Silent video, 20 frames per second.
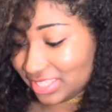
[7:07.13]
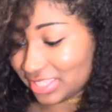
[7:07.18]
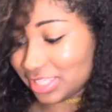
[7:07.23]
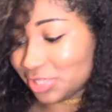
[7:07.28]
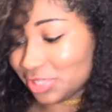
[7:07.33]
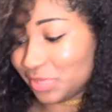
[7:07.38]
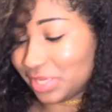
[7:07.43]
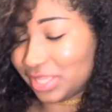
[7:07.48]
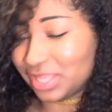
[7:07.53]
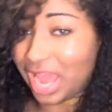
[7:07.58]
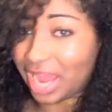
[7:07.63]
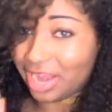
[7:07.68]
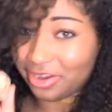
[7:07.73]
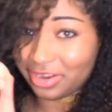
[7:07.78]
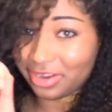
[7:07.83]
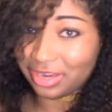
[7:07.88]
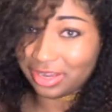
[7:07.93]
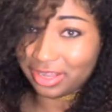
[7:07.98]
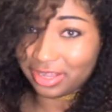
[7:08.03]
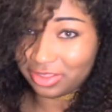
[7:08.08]
little bit lighter
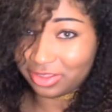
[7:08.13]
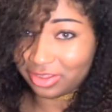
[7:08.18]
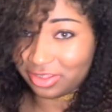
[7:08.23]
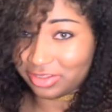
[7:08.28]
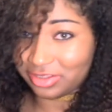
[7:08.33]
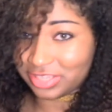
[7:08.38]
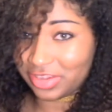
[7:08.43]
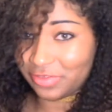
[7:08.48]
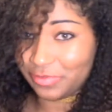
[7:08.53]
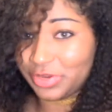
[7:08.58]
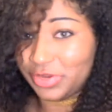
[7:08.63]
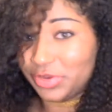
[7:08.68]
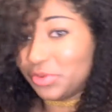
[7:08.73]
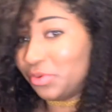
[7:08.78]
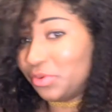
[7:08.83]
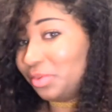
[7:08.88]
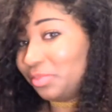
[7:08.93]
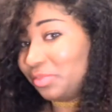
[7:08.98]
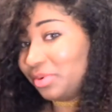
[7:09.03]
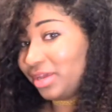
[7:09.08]
than the other colors I've been
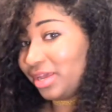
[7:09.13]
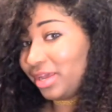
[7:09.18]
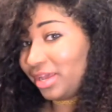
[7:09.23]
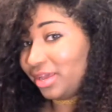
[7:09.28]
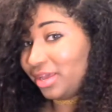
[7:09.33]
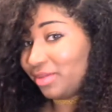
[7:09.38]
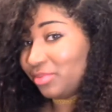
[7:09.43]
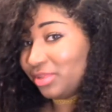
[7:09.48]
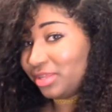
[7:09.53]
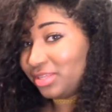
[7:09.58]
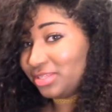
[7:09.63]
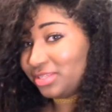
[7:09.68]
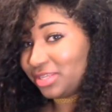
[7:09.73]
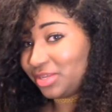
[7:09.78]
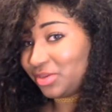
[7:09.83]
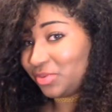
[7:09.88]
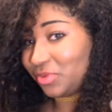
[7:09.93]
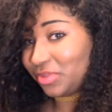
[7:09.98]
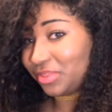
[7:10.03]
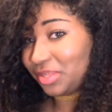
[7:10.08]
doing, but hey, it blends
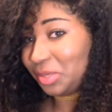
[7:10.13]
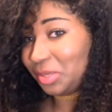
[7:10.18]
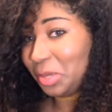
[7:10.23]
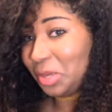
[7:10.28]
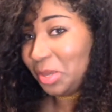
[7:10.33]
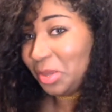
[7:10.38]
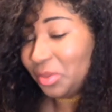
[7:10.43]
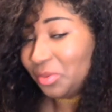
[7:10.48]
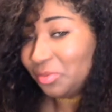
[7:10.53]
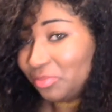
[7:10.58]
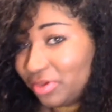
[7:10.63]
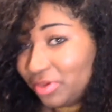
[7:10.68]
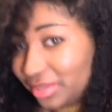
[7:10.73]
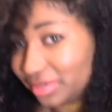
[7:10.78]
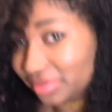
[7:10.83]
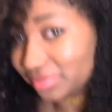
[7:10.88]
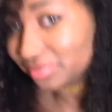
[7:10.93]
in with it. But